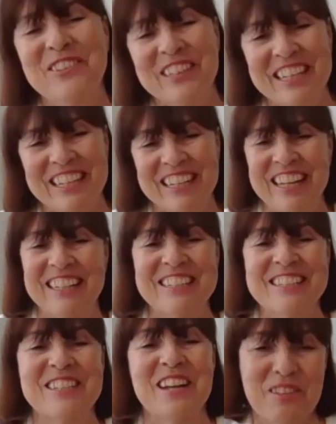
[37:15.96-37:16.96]
again,
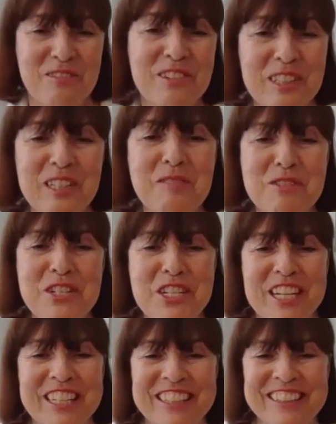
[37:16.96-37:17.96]
Allison. I really
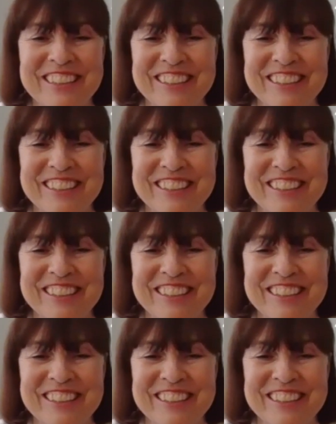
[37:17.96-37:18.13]
appreciate it.